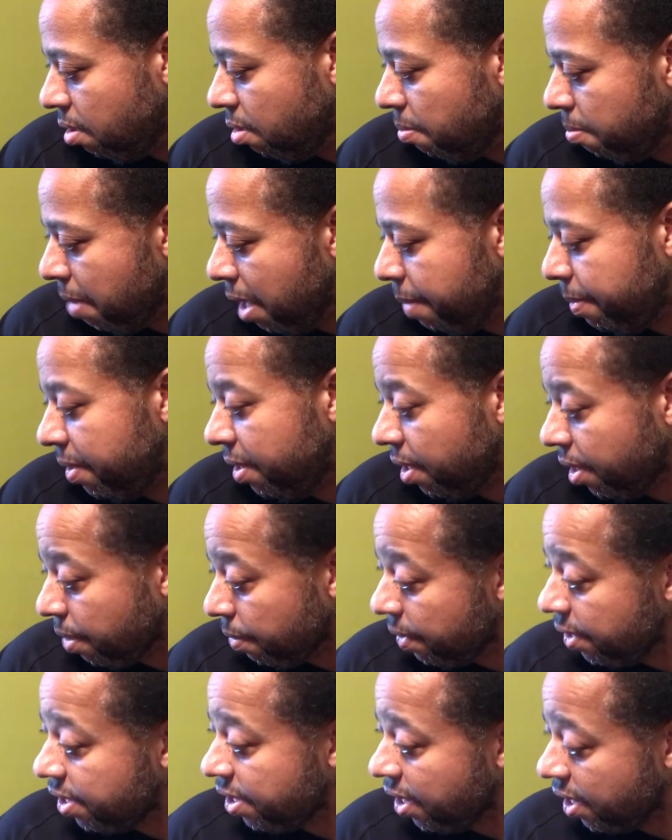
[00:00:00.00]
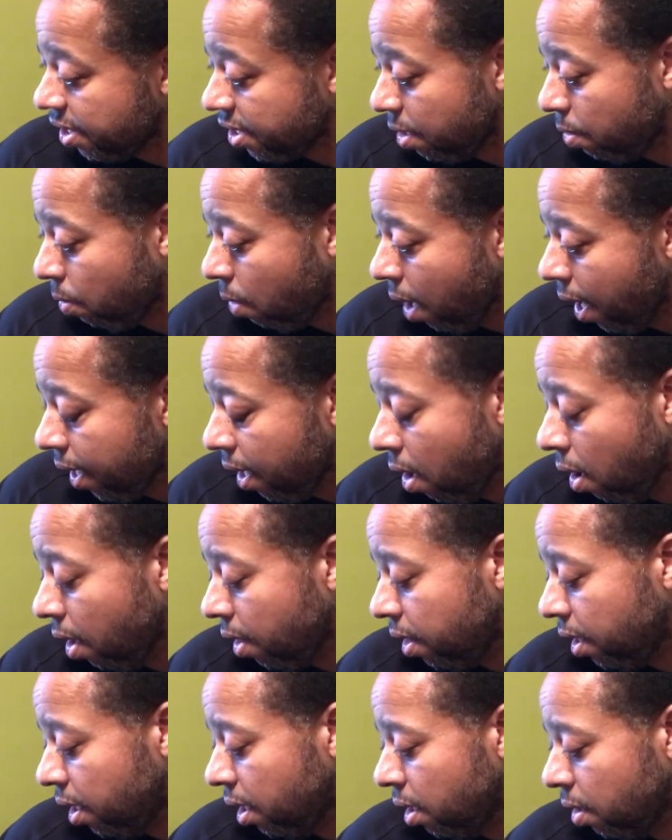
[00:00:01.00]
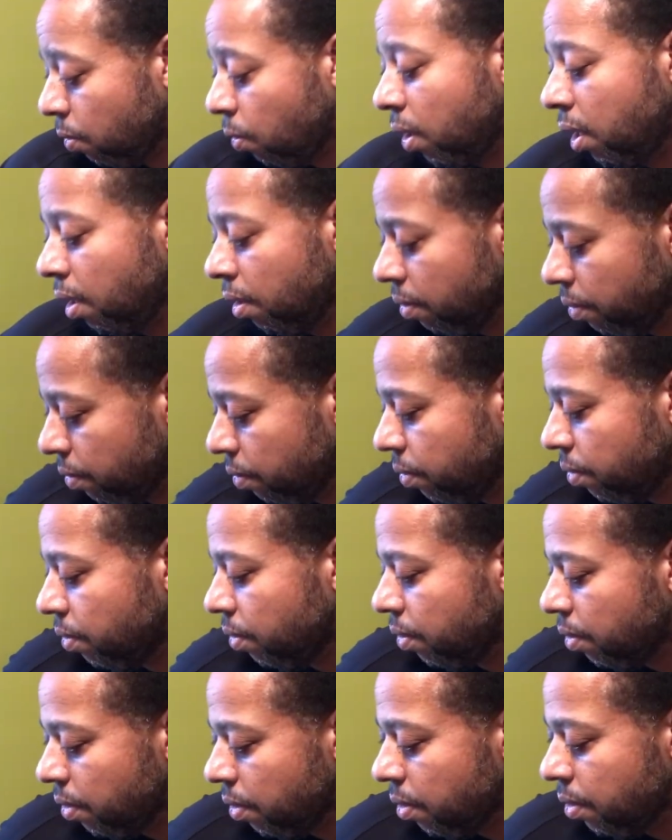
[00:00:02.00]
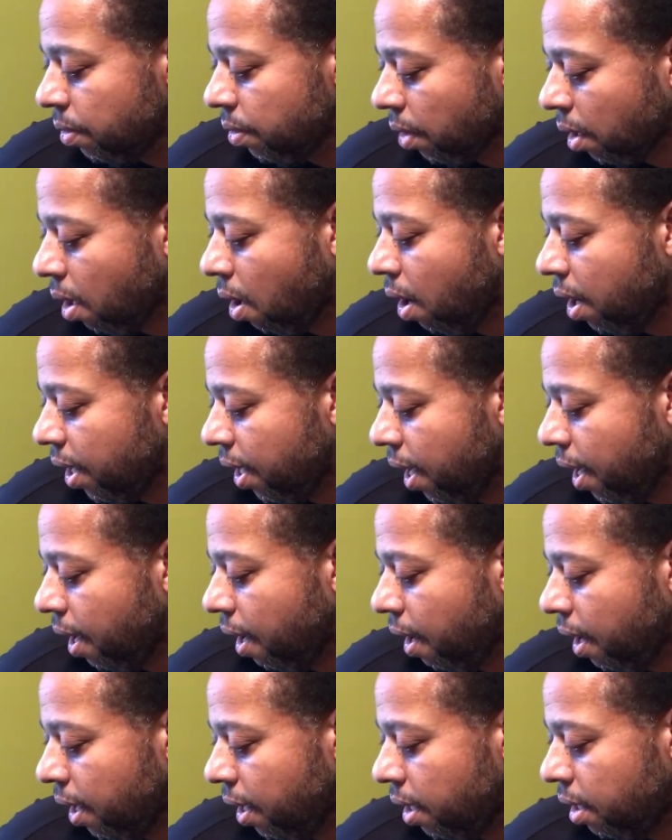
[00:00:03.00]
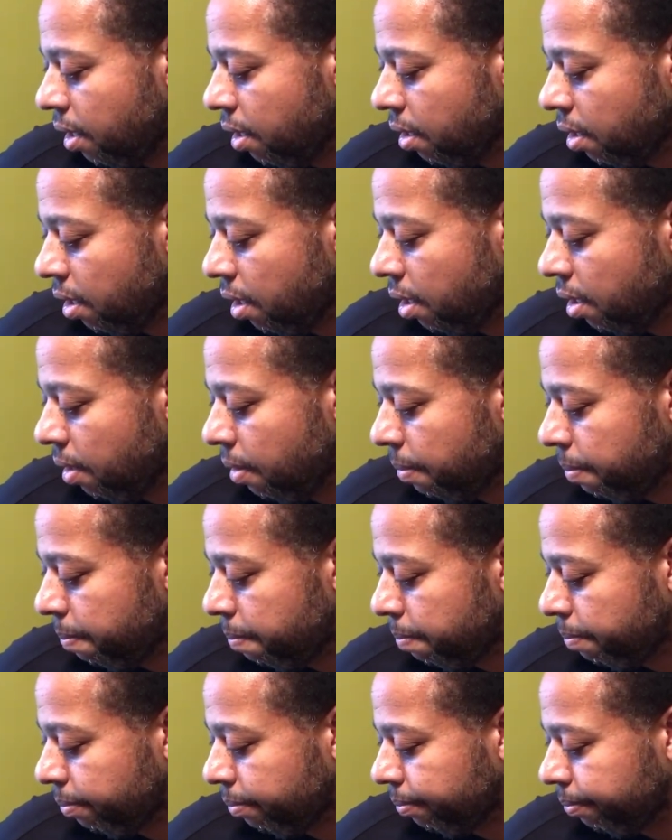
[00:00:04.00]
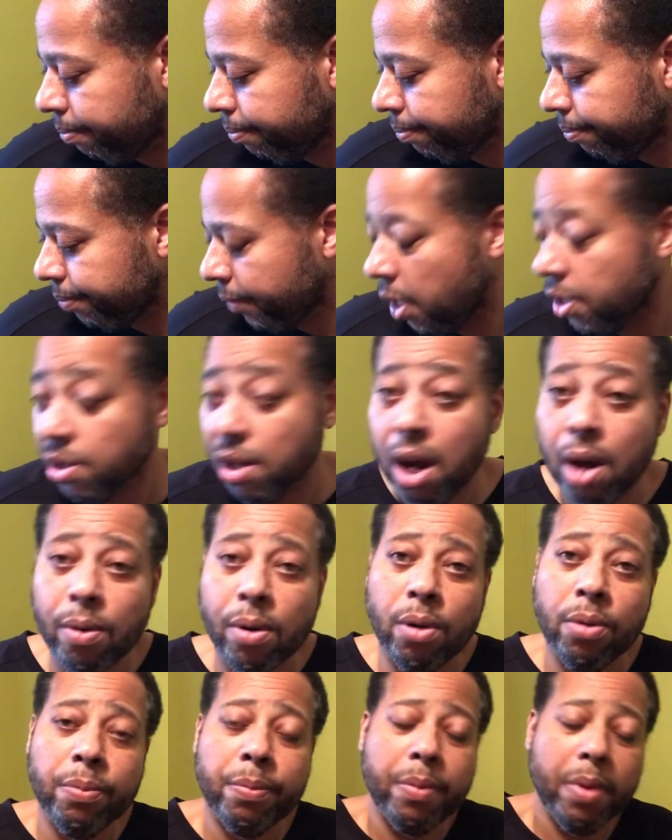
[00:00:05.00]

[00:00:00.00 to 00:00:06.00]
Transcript: maybe the 360 White or the, well, the Cartier and the um, Azzaro.